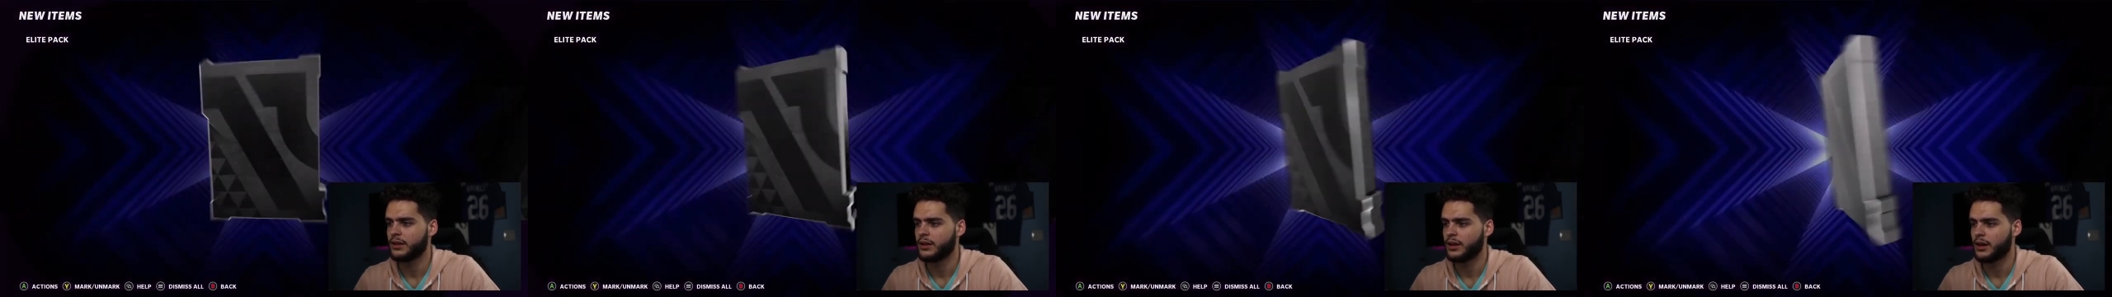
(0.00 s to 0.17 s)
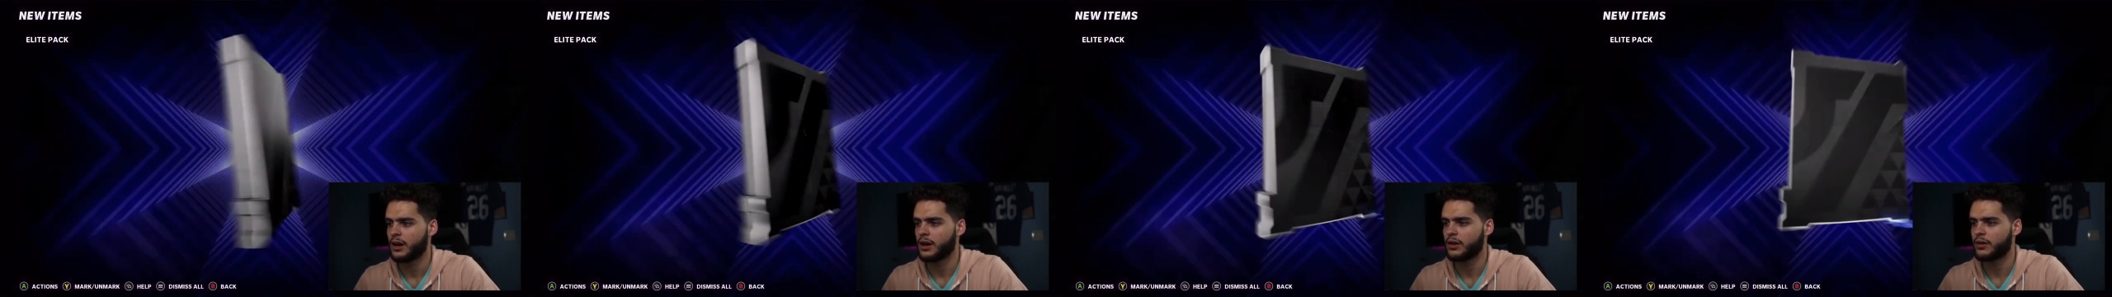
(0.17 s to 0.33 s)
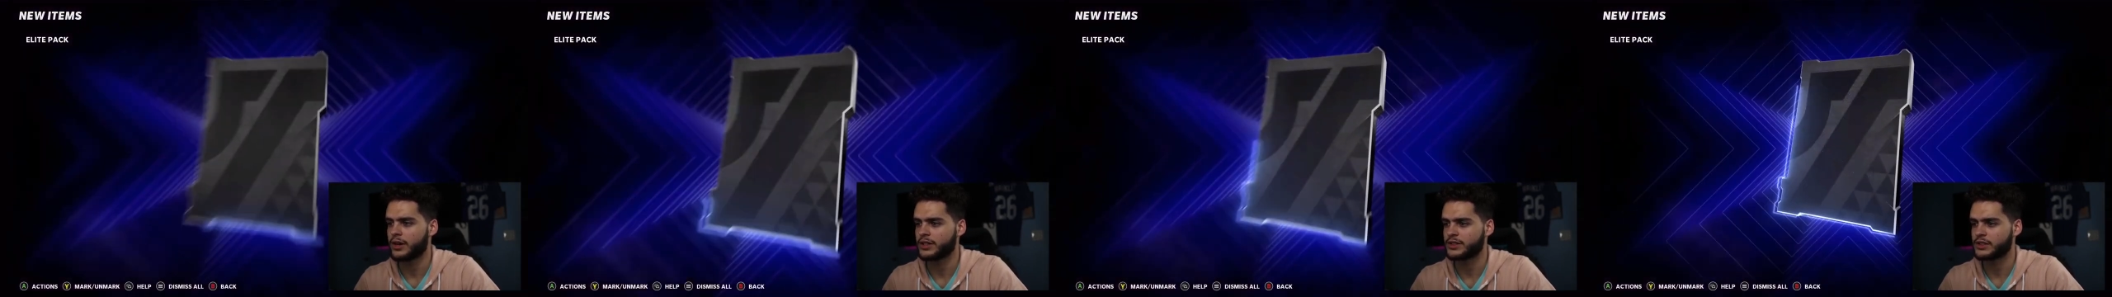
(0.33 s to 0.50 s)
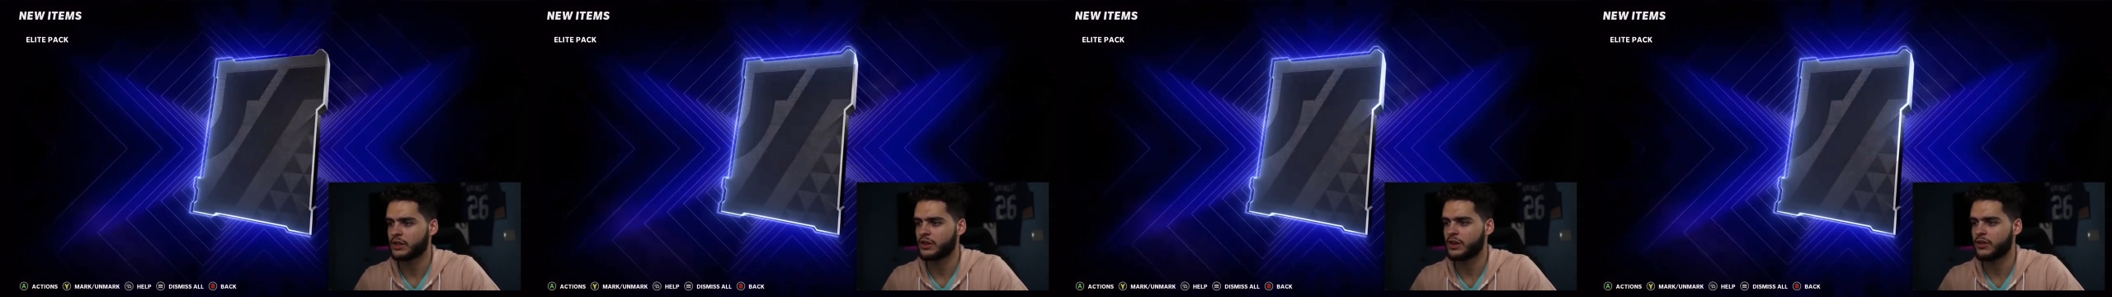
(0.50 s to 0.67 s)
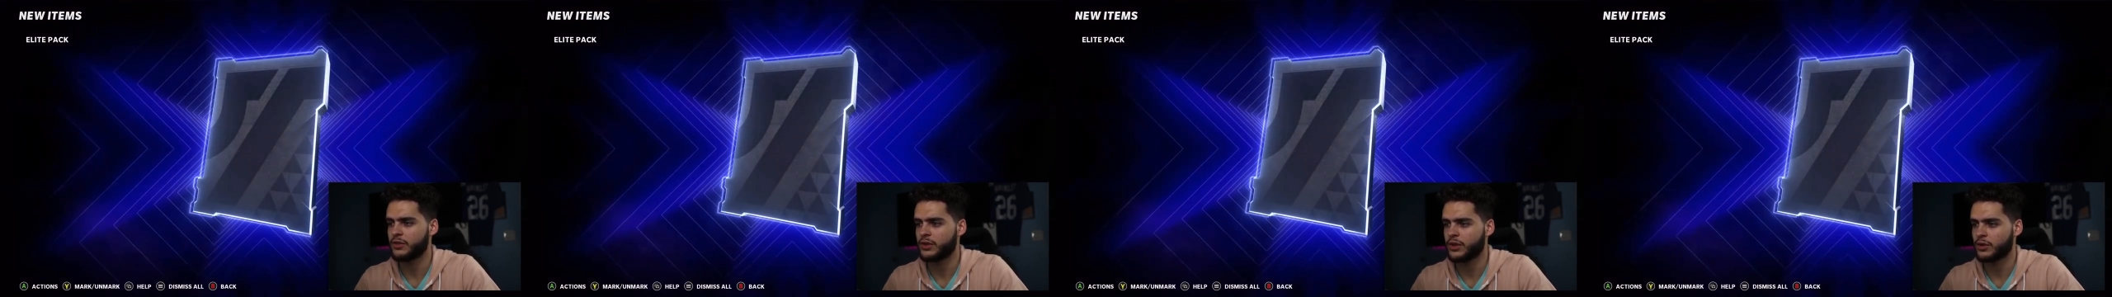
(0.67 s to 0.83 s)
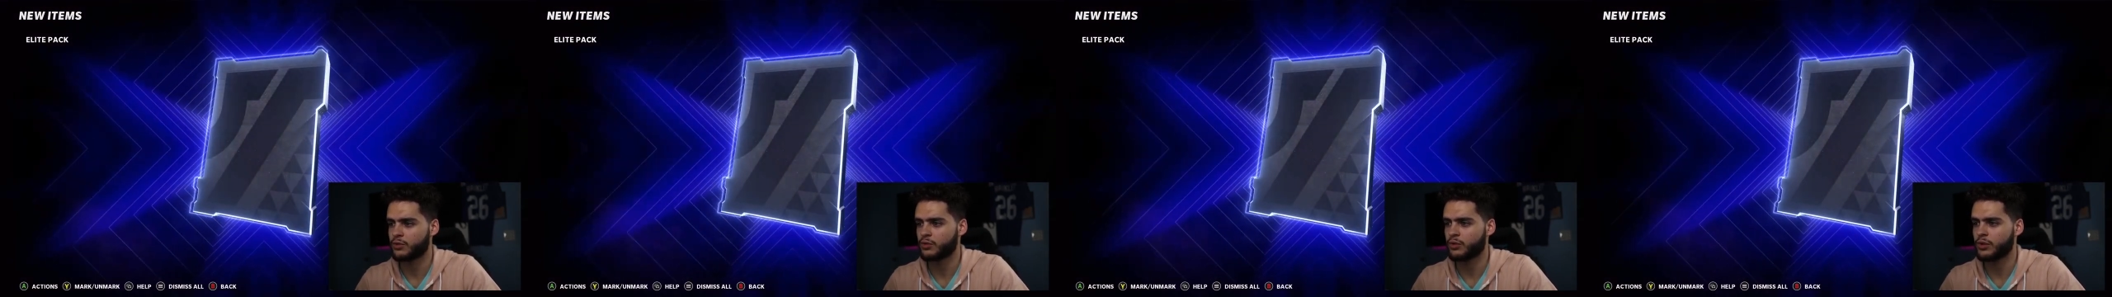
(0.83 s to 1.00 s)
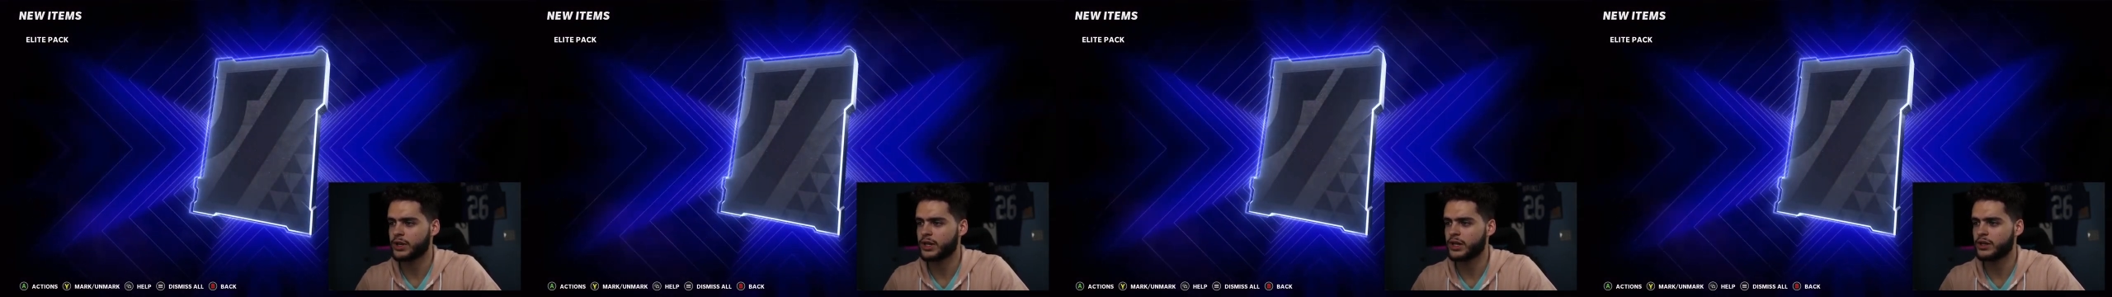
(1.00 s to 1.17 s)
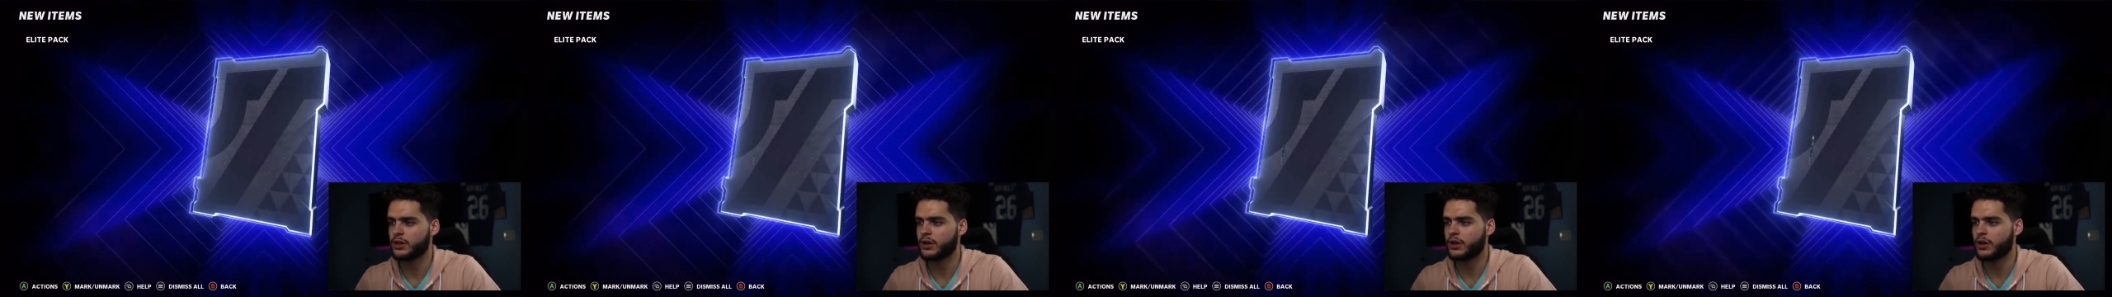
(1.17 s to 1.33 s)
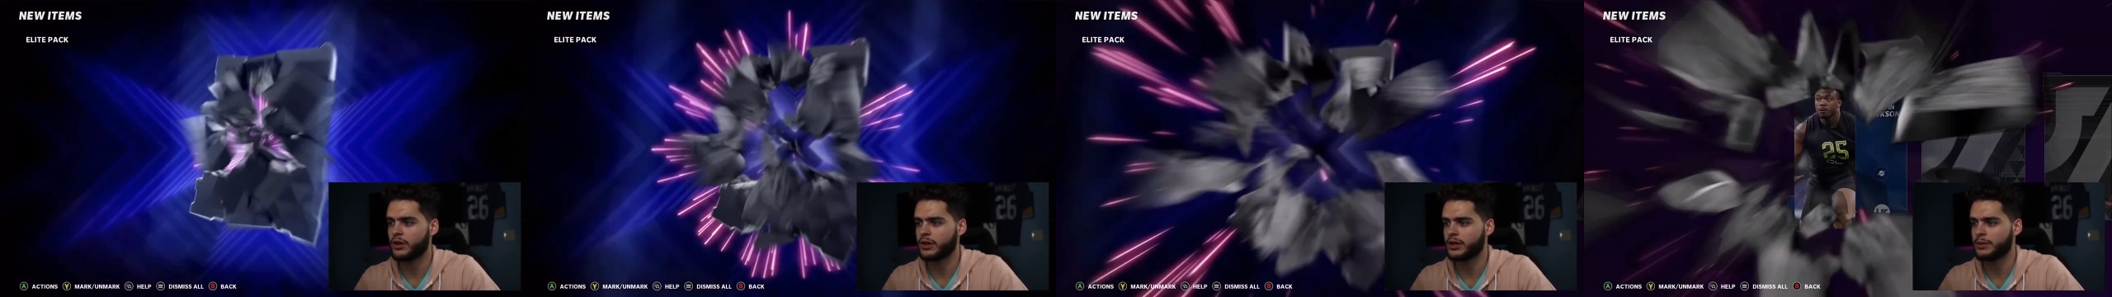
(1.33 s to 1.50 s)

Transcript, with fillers: All right, starting off with a rookie card.